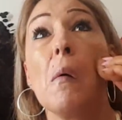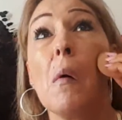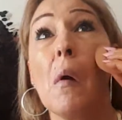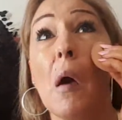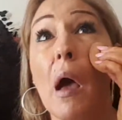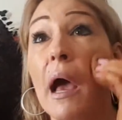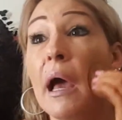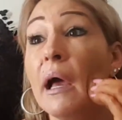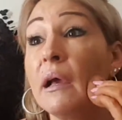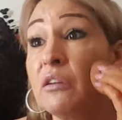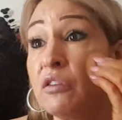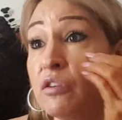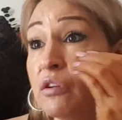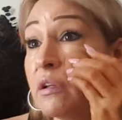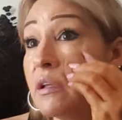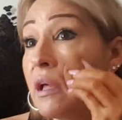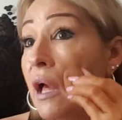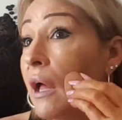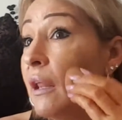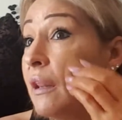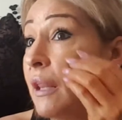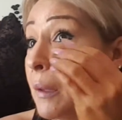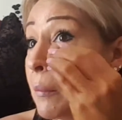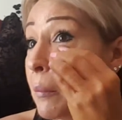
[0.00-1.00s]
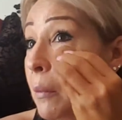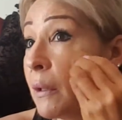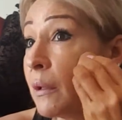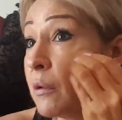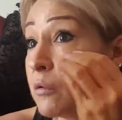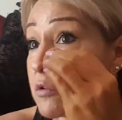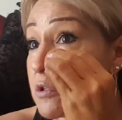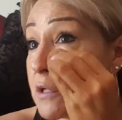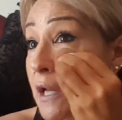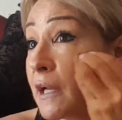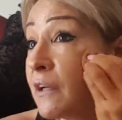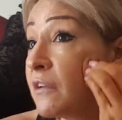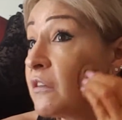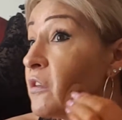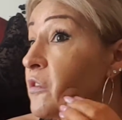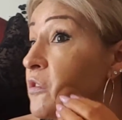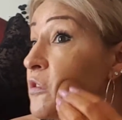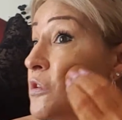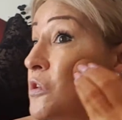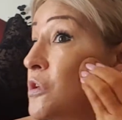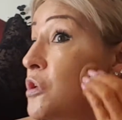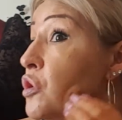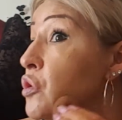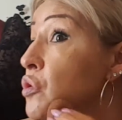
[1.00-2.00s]
Actually, I like Michael Jackson
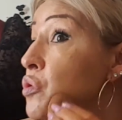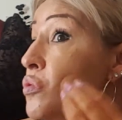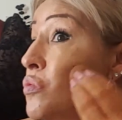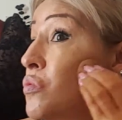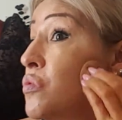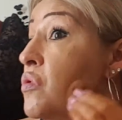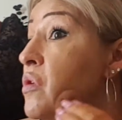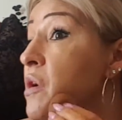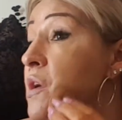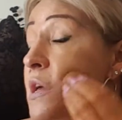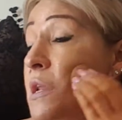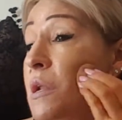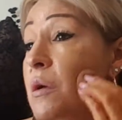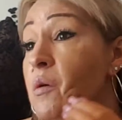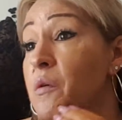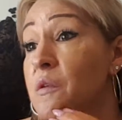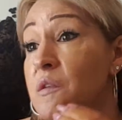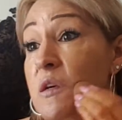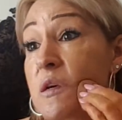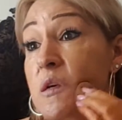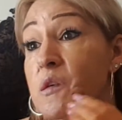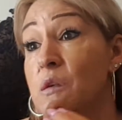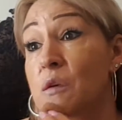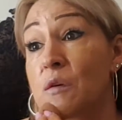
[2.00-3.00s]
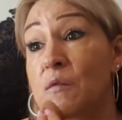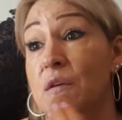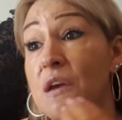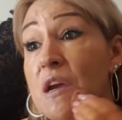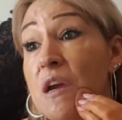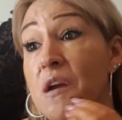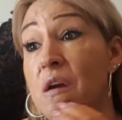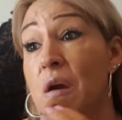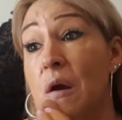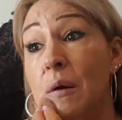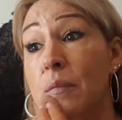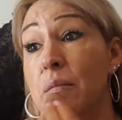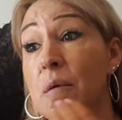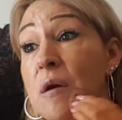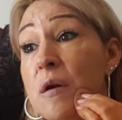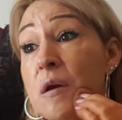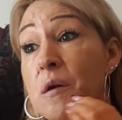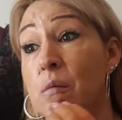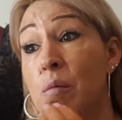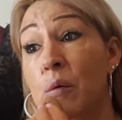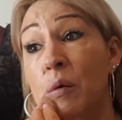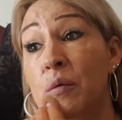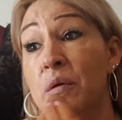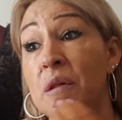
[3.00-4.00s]
too, and I was also very
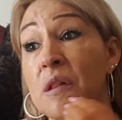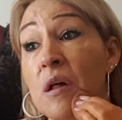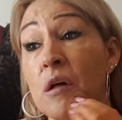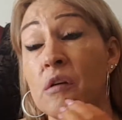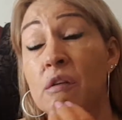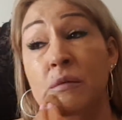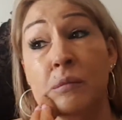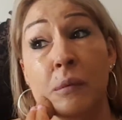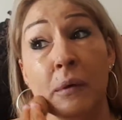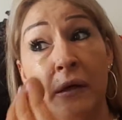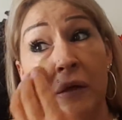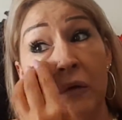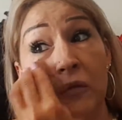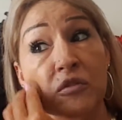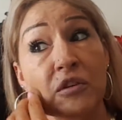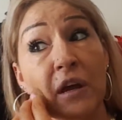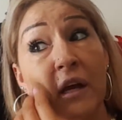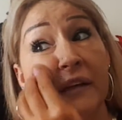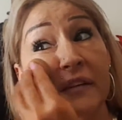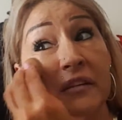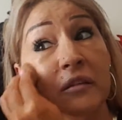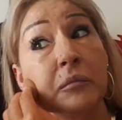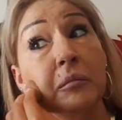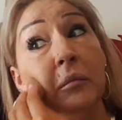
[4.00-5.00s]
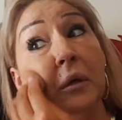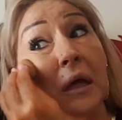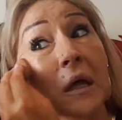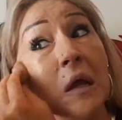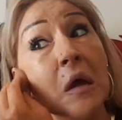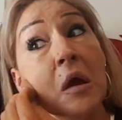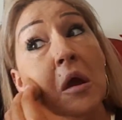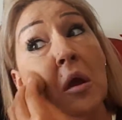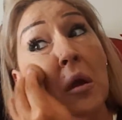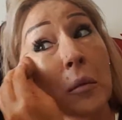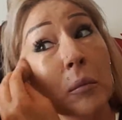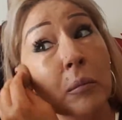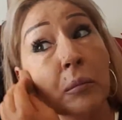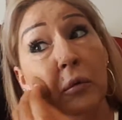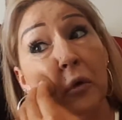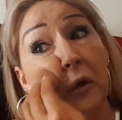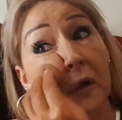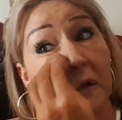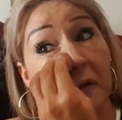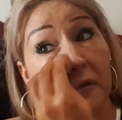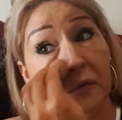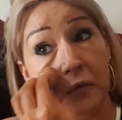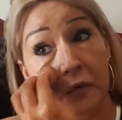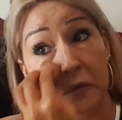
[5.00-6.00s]
heartbroken when we lost Michael Jackson, but
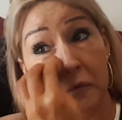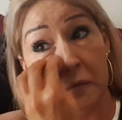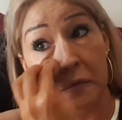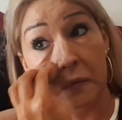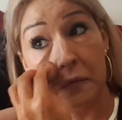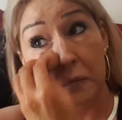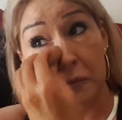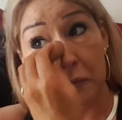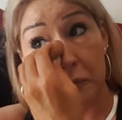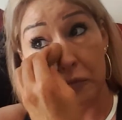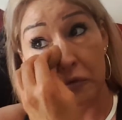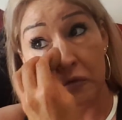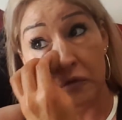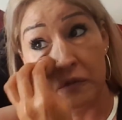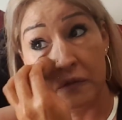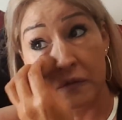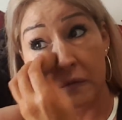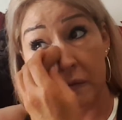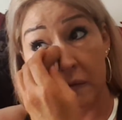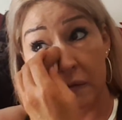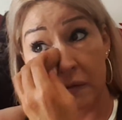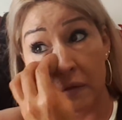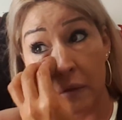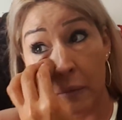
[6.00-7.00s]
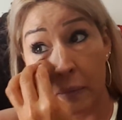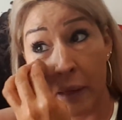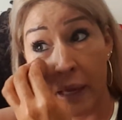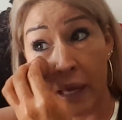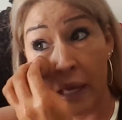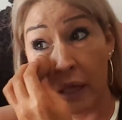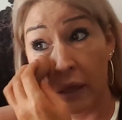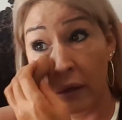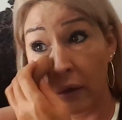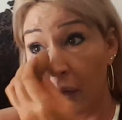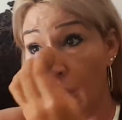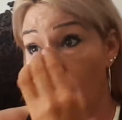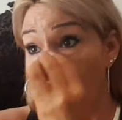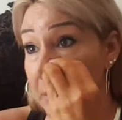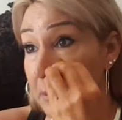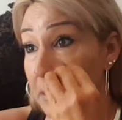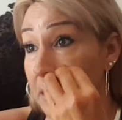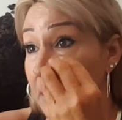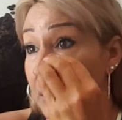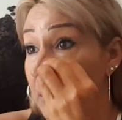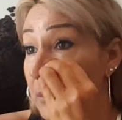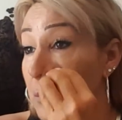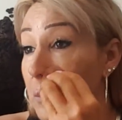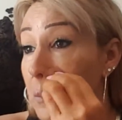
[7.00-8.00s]
Prince was just the man. I
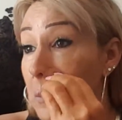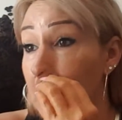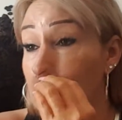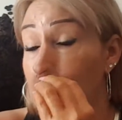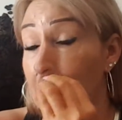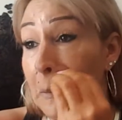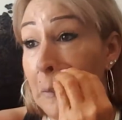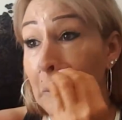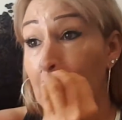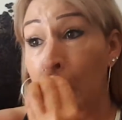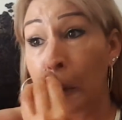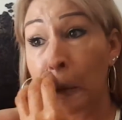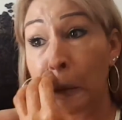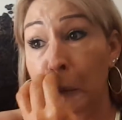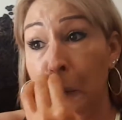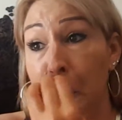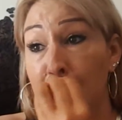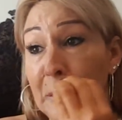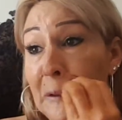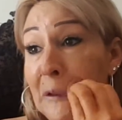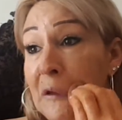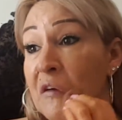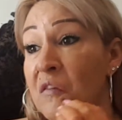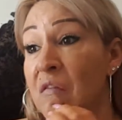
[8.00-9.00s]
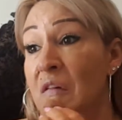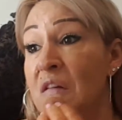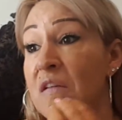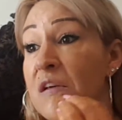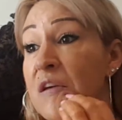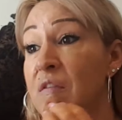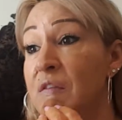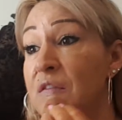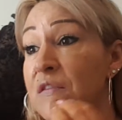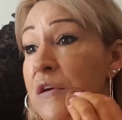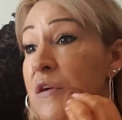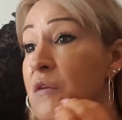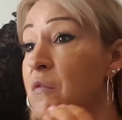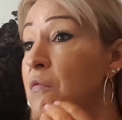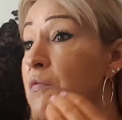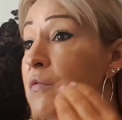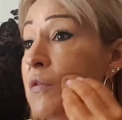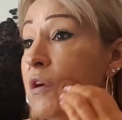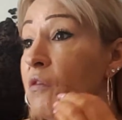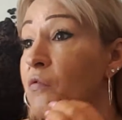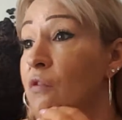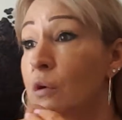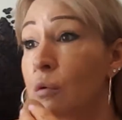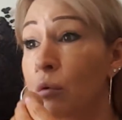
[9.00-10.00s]
mean, you know, if
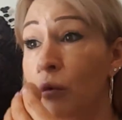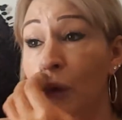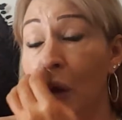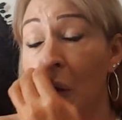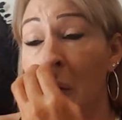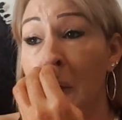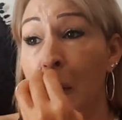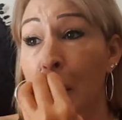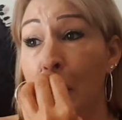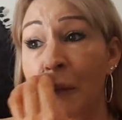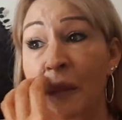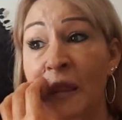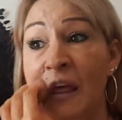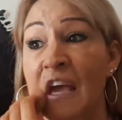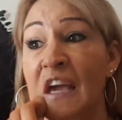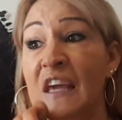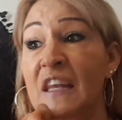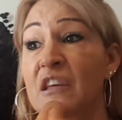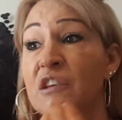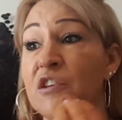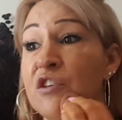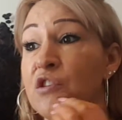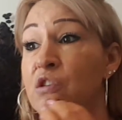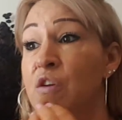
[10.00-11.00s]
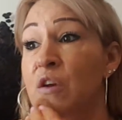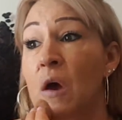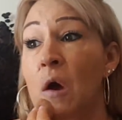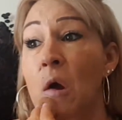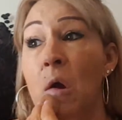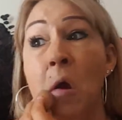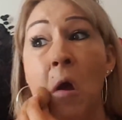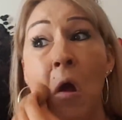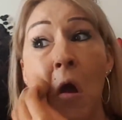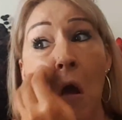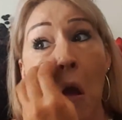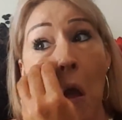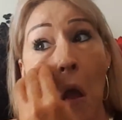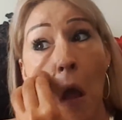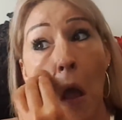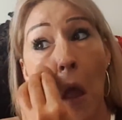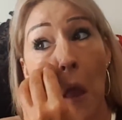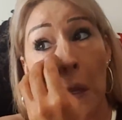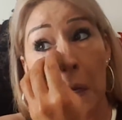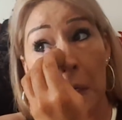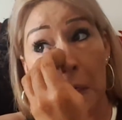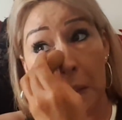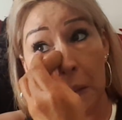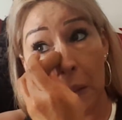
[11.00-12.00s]
you were growing up in the 80s, you
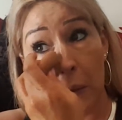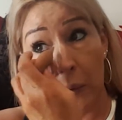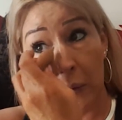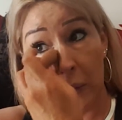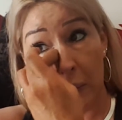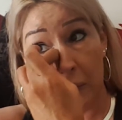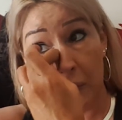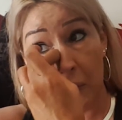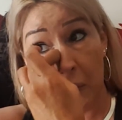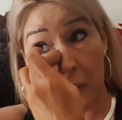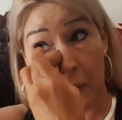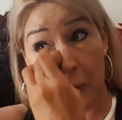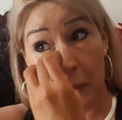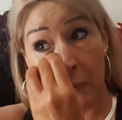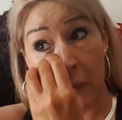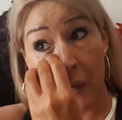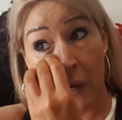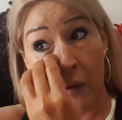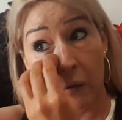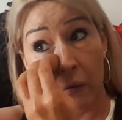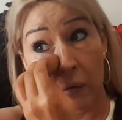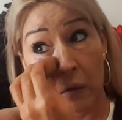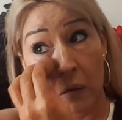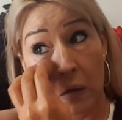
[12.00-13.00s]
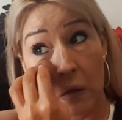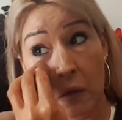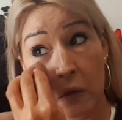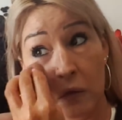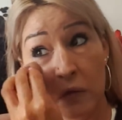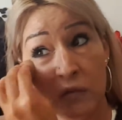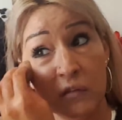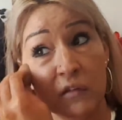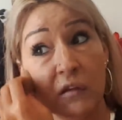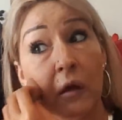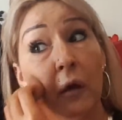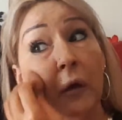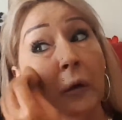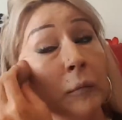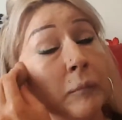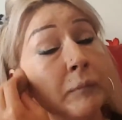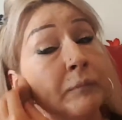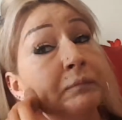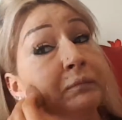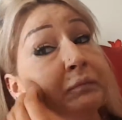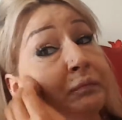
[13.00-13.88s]
know what I'm talking about. So,